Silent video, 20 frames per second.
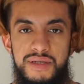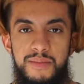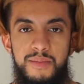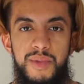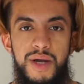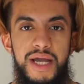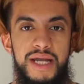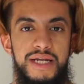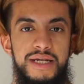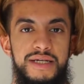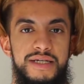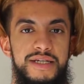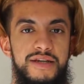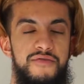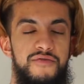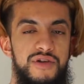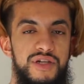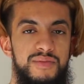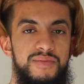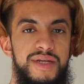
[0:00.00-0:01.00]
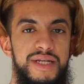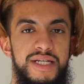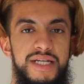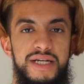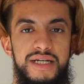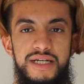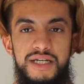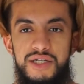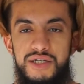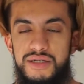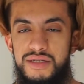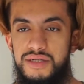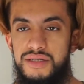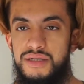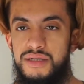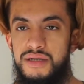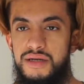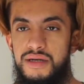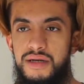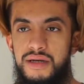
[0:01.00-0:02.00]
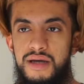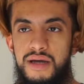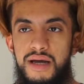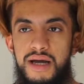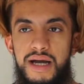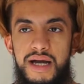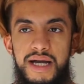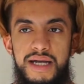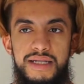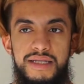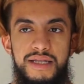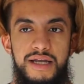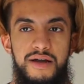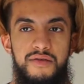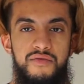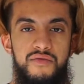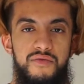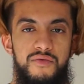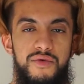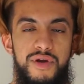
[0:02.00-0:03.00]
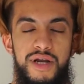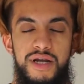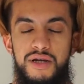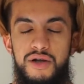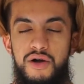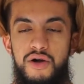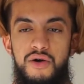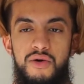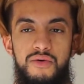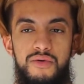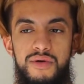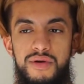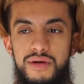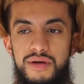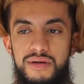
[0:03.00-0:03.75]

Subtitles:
but in different speed conditions, and I've written a whole